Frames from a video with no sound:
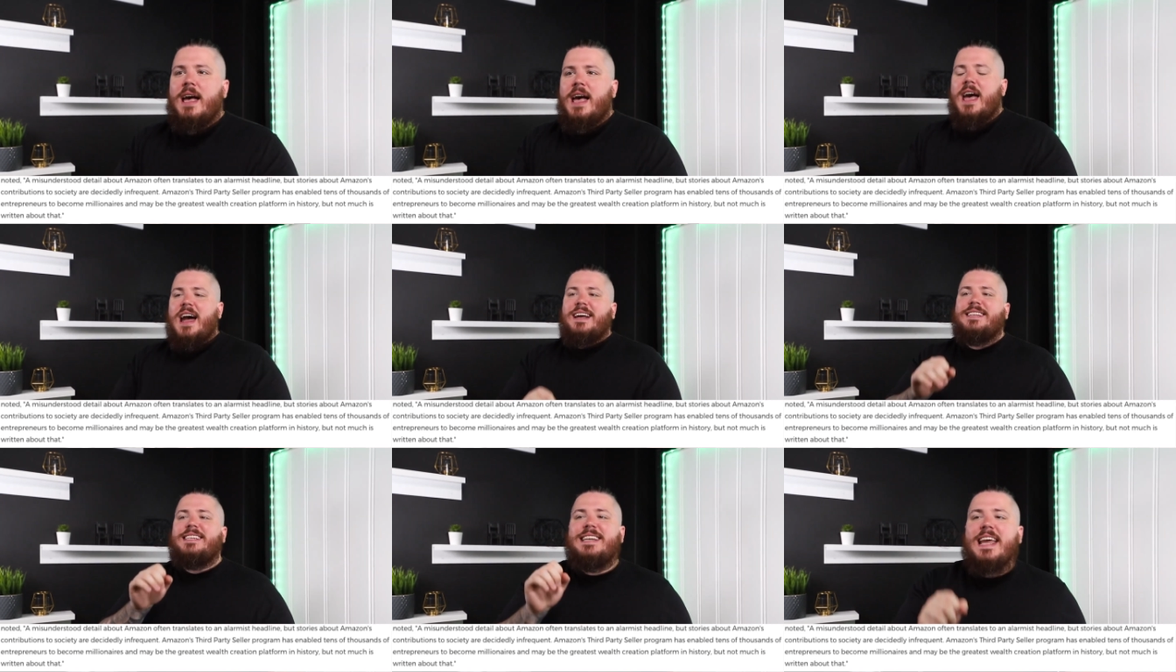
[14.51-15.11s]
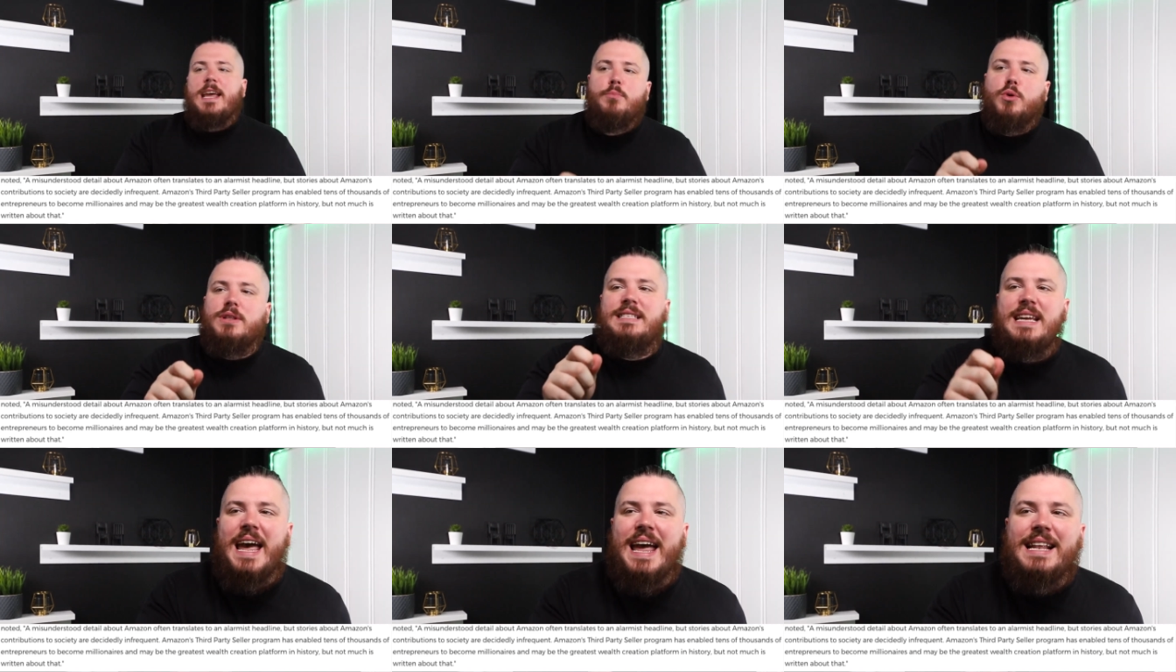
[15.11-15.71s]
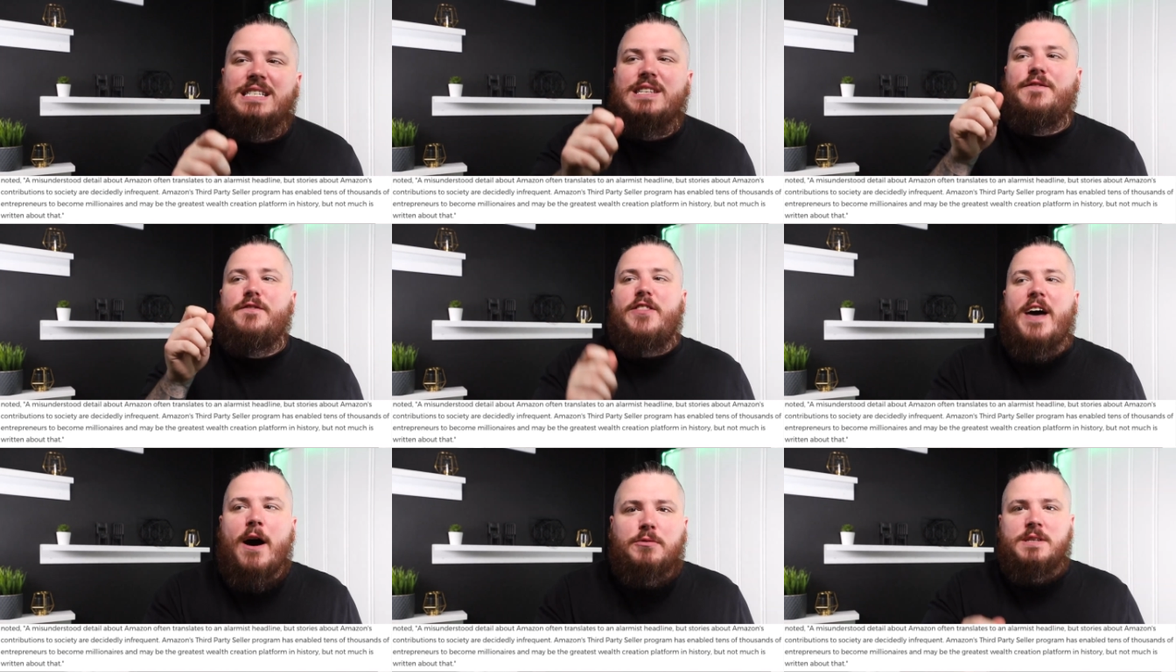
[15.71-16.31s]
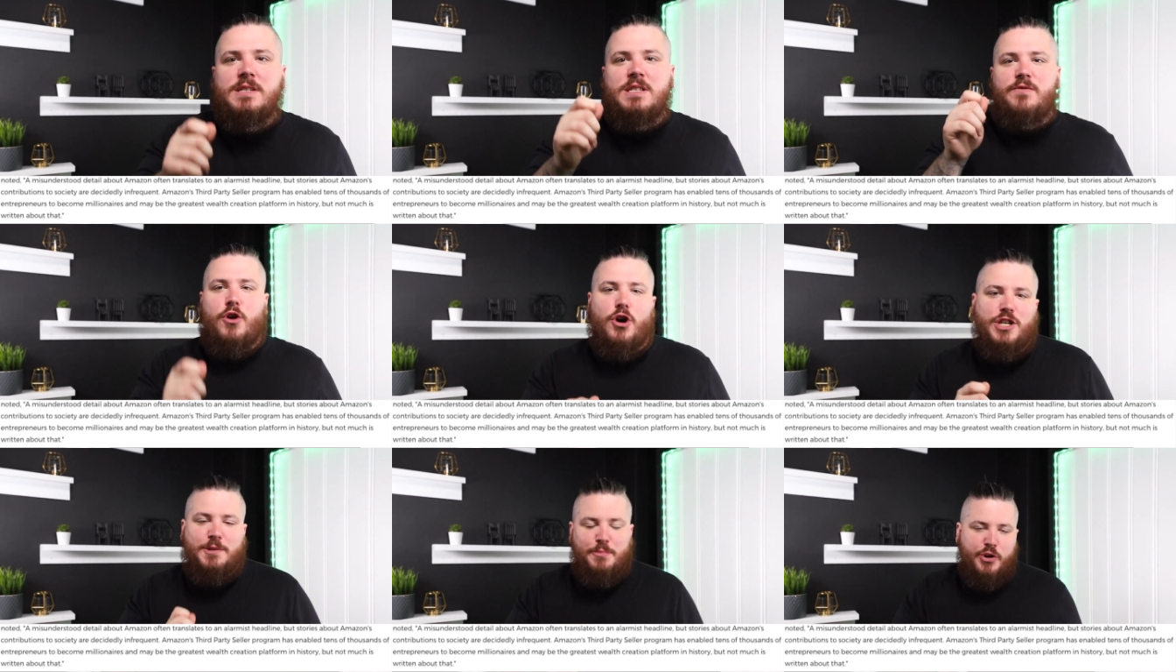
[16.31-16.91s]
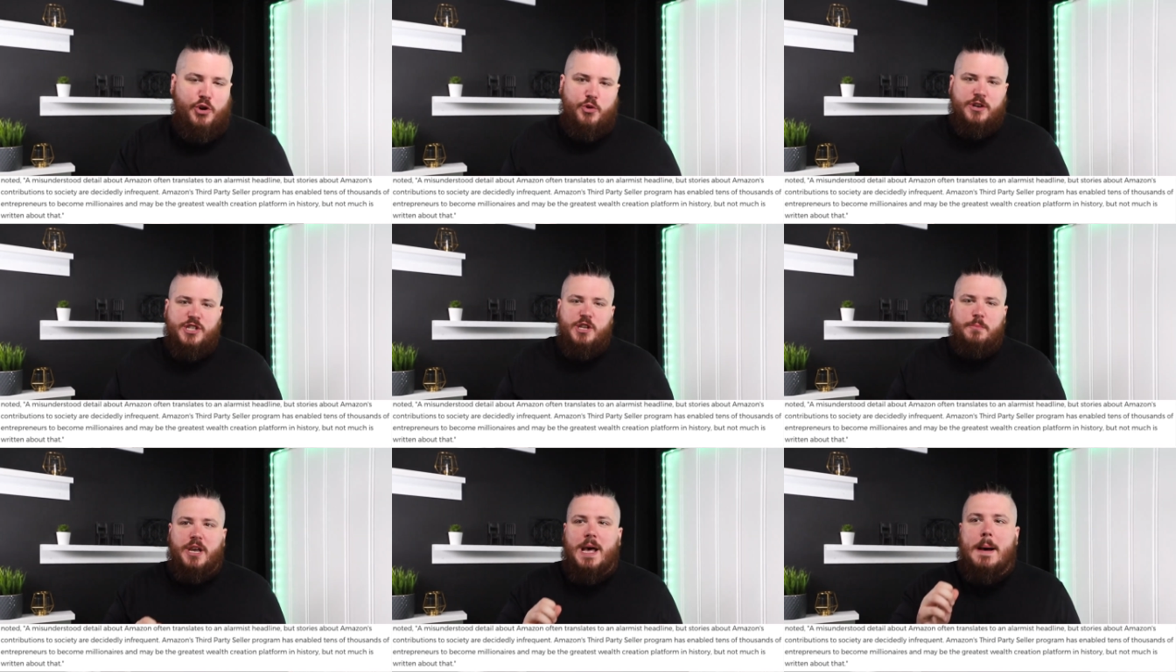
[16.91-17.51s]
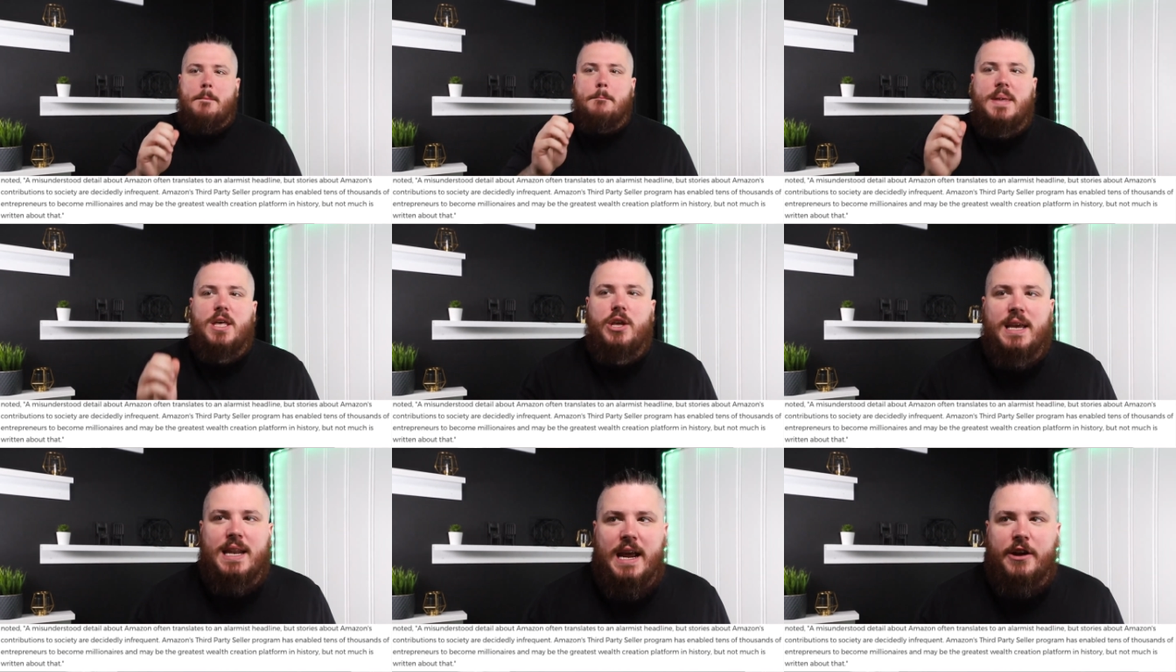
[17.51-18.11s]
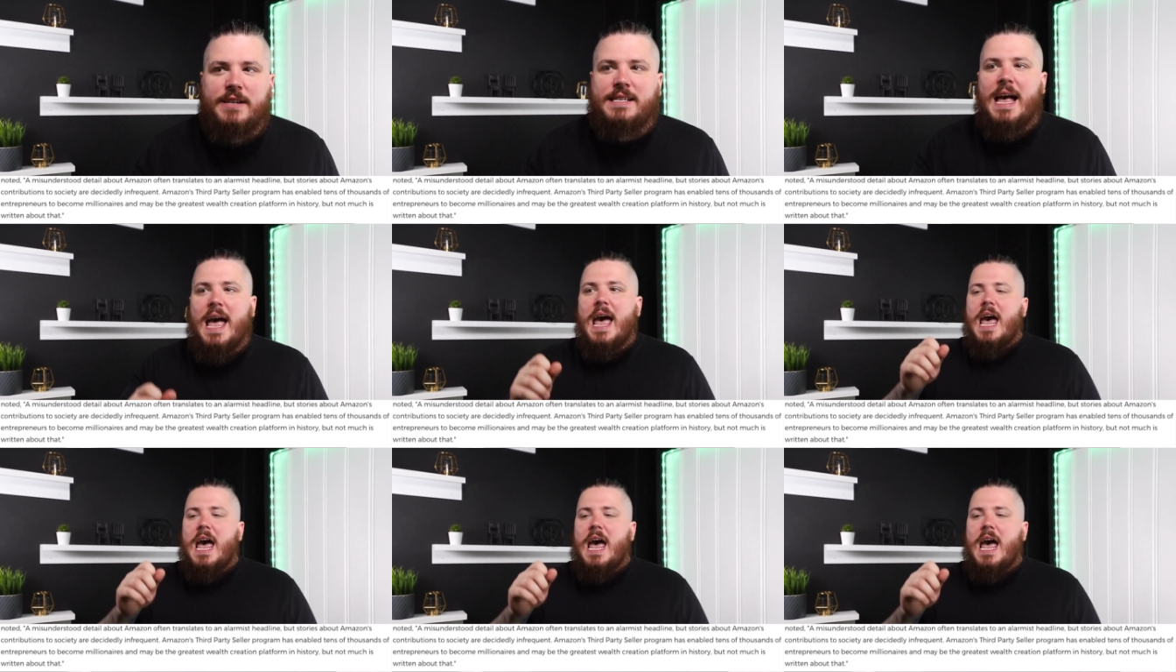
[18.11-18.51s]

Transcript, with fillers: has enabled tens of thousands of entrepreneurs to become millionaires